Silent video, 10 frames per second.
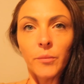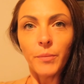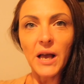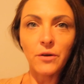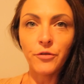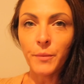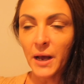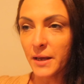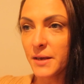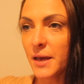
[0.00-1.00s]
back from
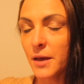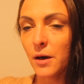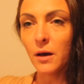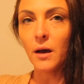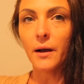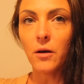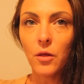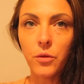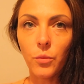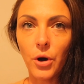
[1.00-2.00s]
IKEA, I
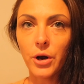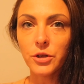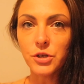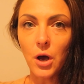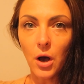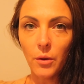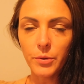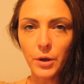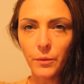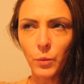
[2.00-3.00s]
got the worktop,
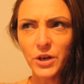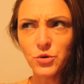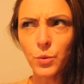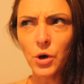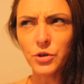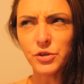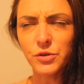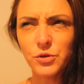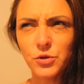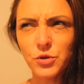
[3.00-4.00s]
which
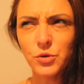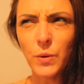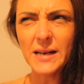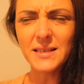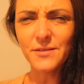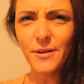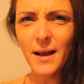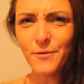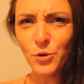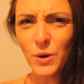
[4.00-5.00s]
was
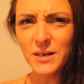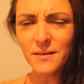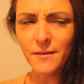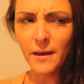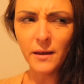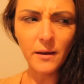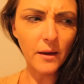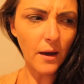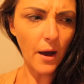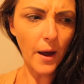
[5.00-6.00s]
25 quid I
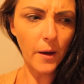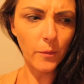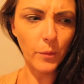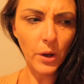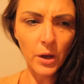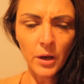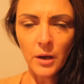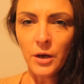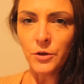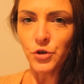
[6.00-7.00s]
think.
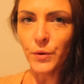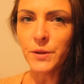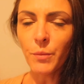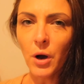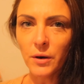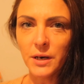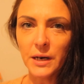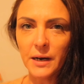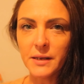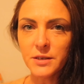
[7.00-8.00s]
So in the morning
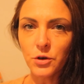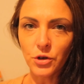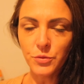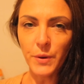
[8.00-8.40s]
I need to go to